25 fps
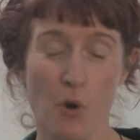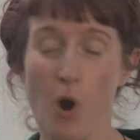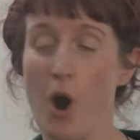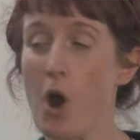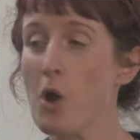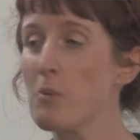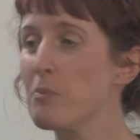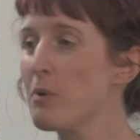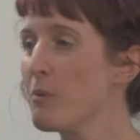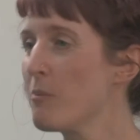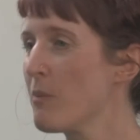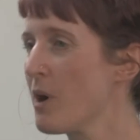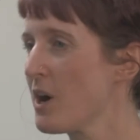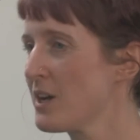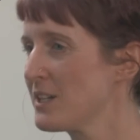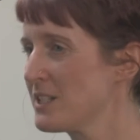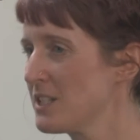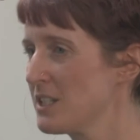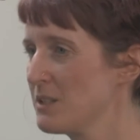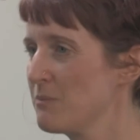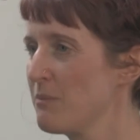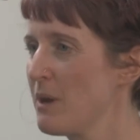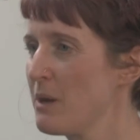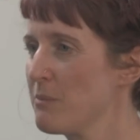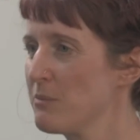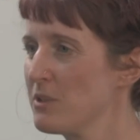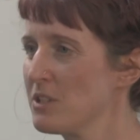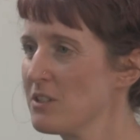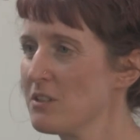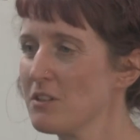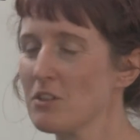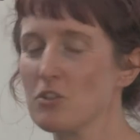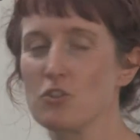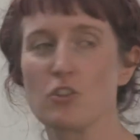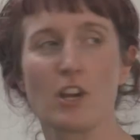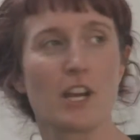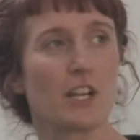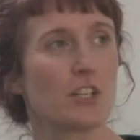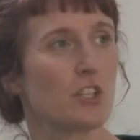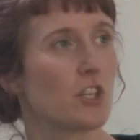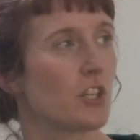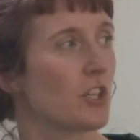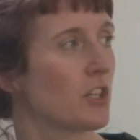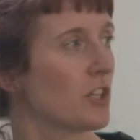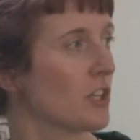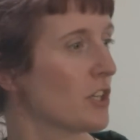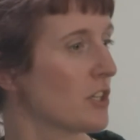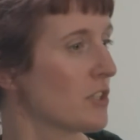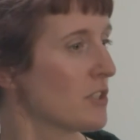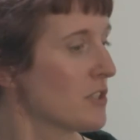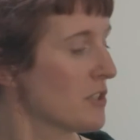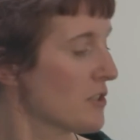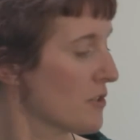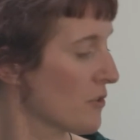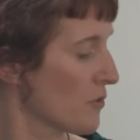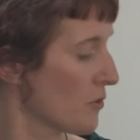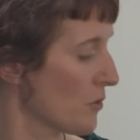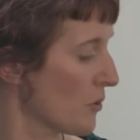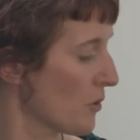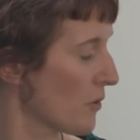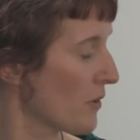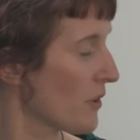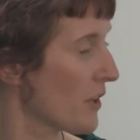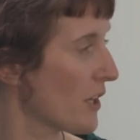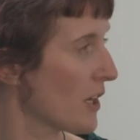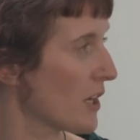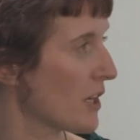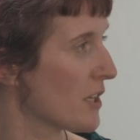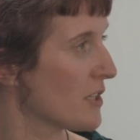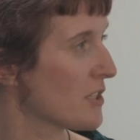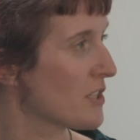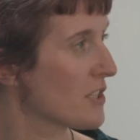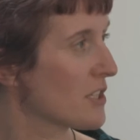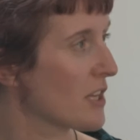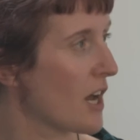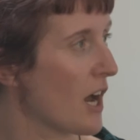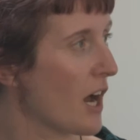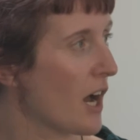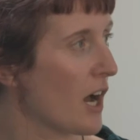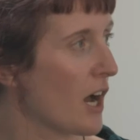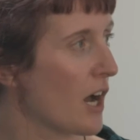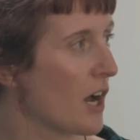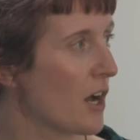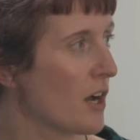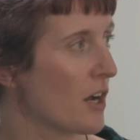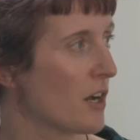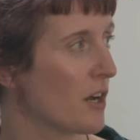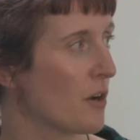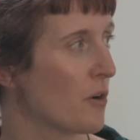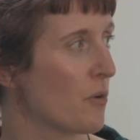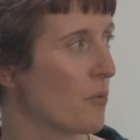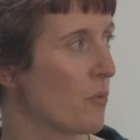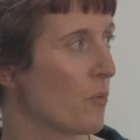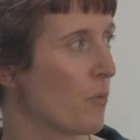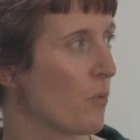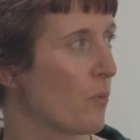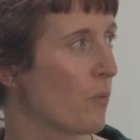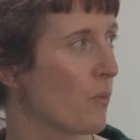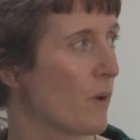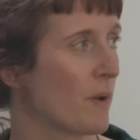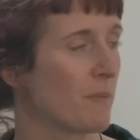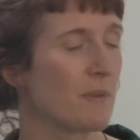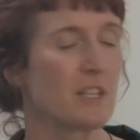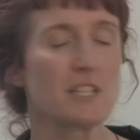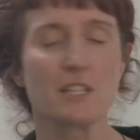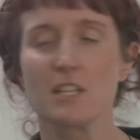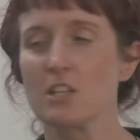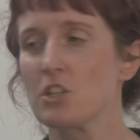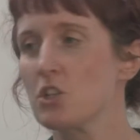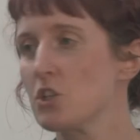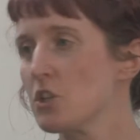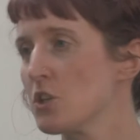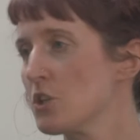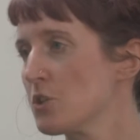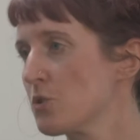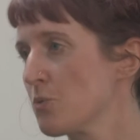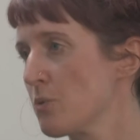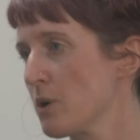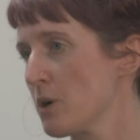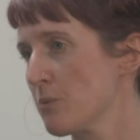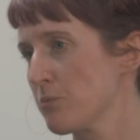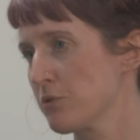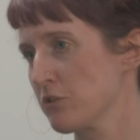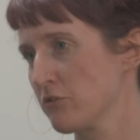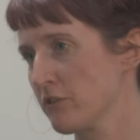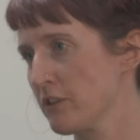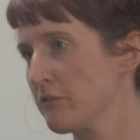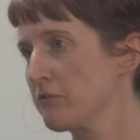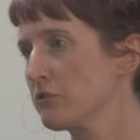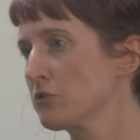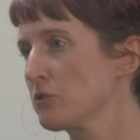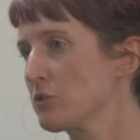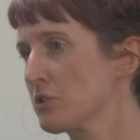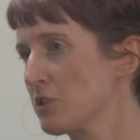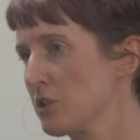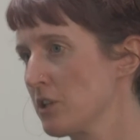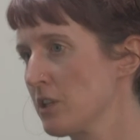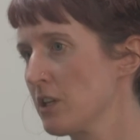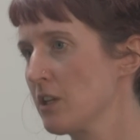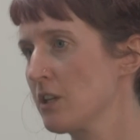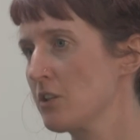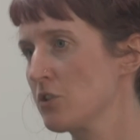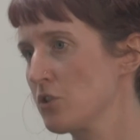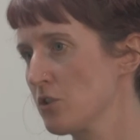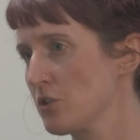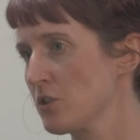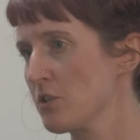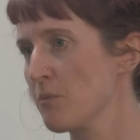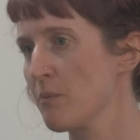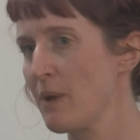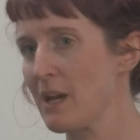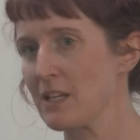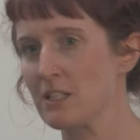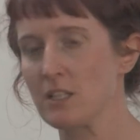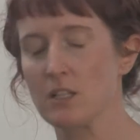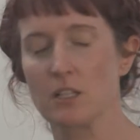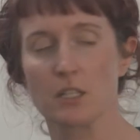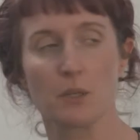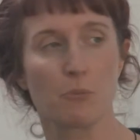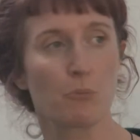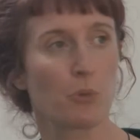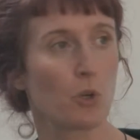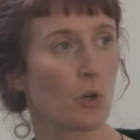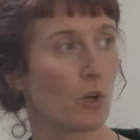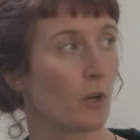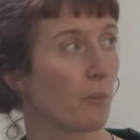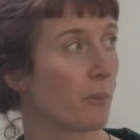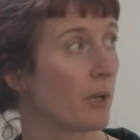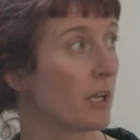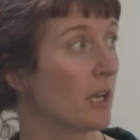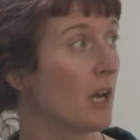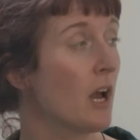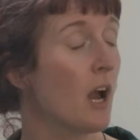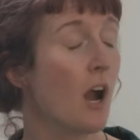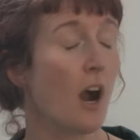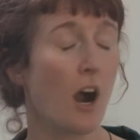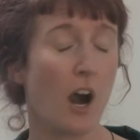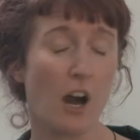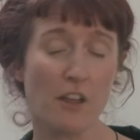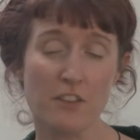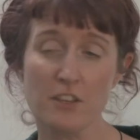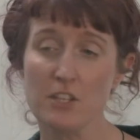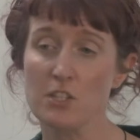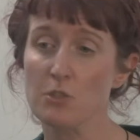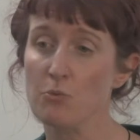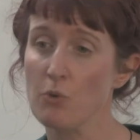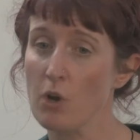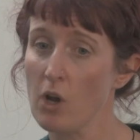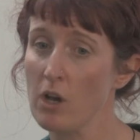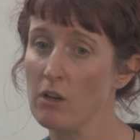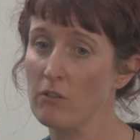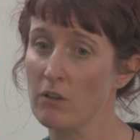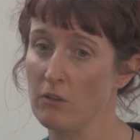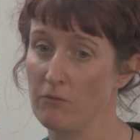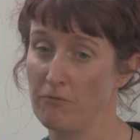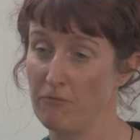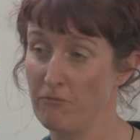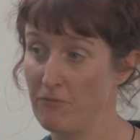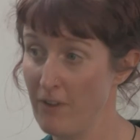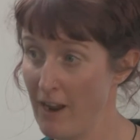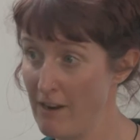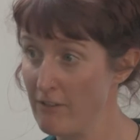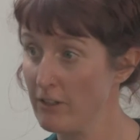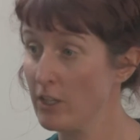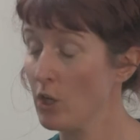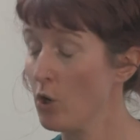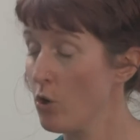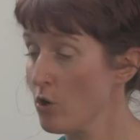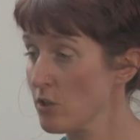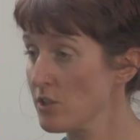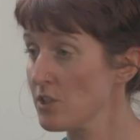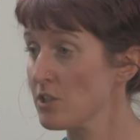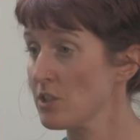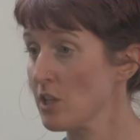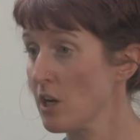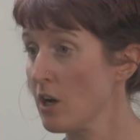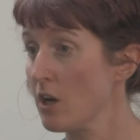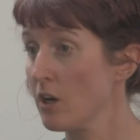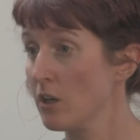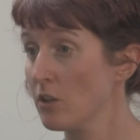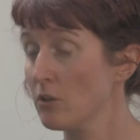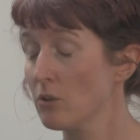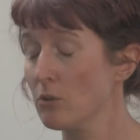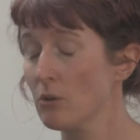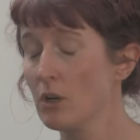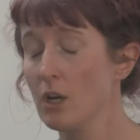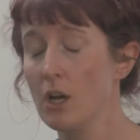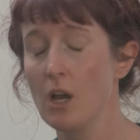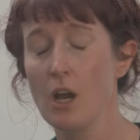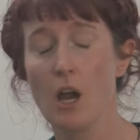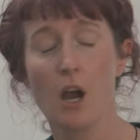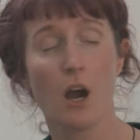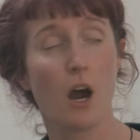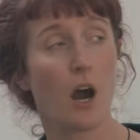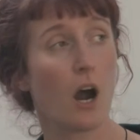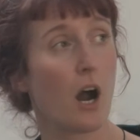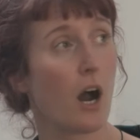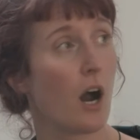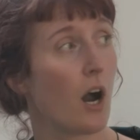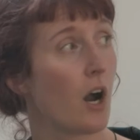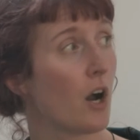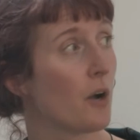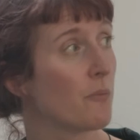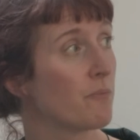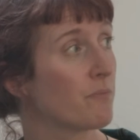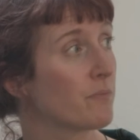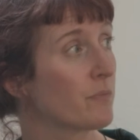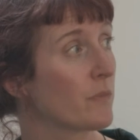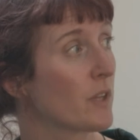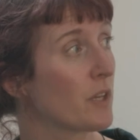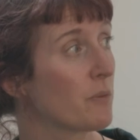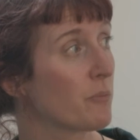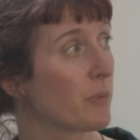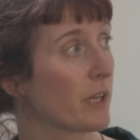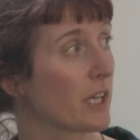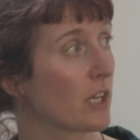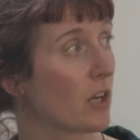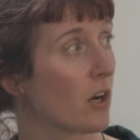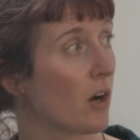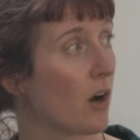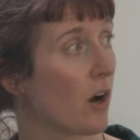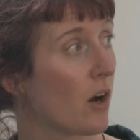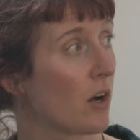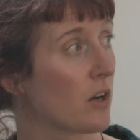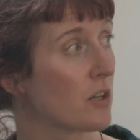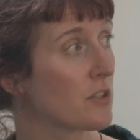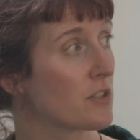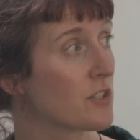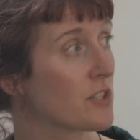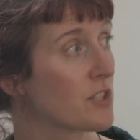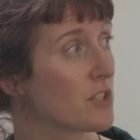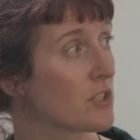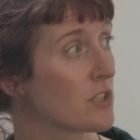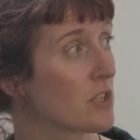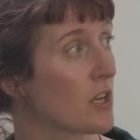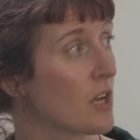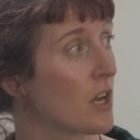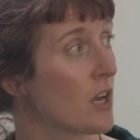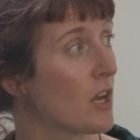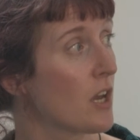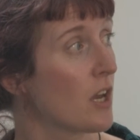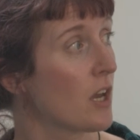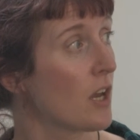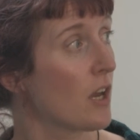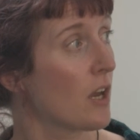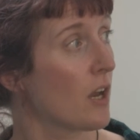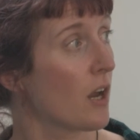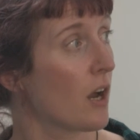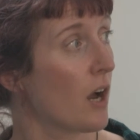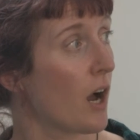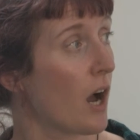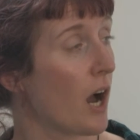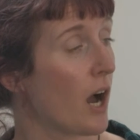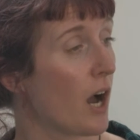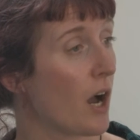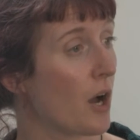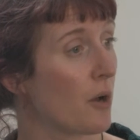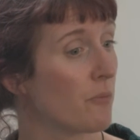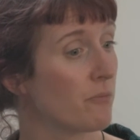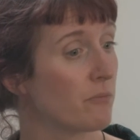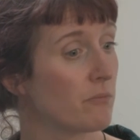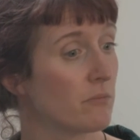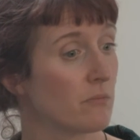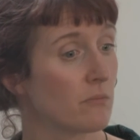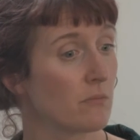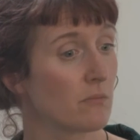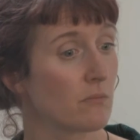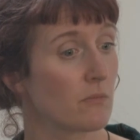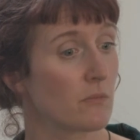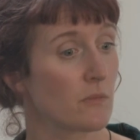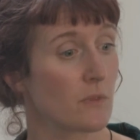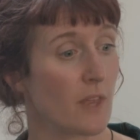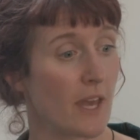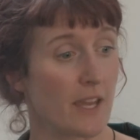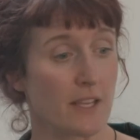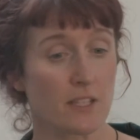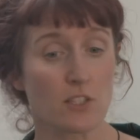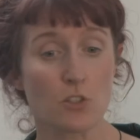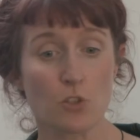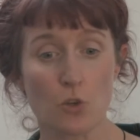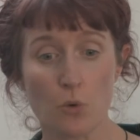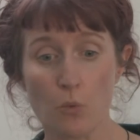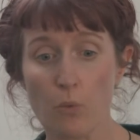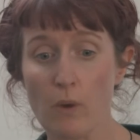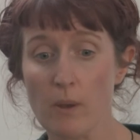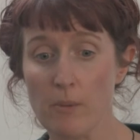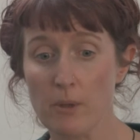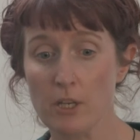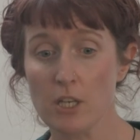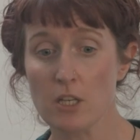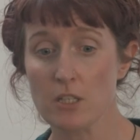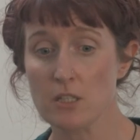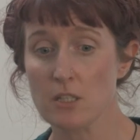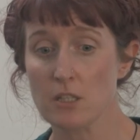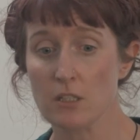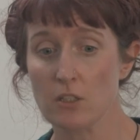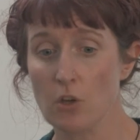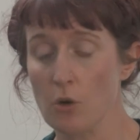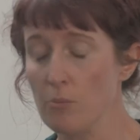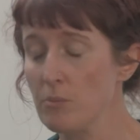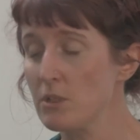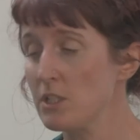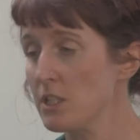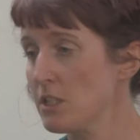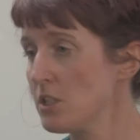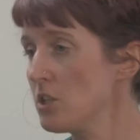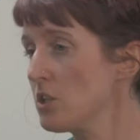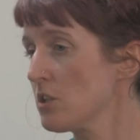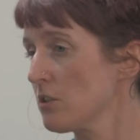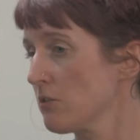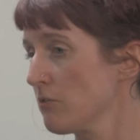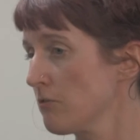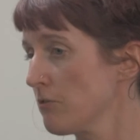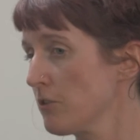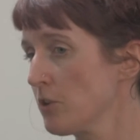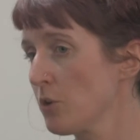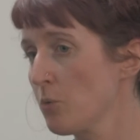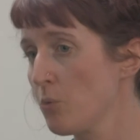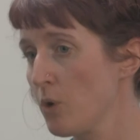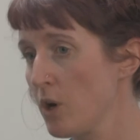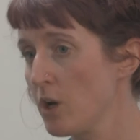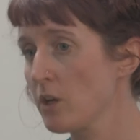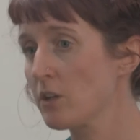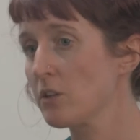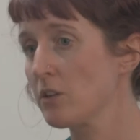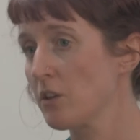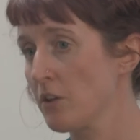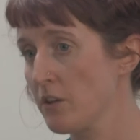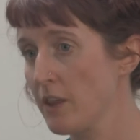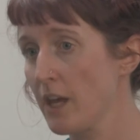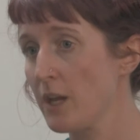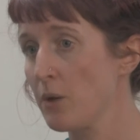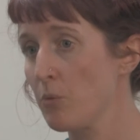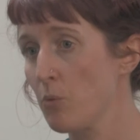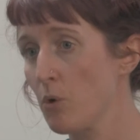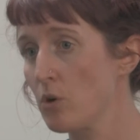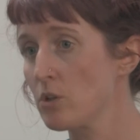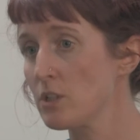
more open-minded members of the trade unions thought that women's issues were peripheral to the issues of mass unemployment. Others were very hostile because they saw women as competition for the work that they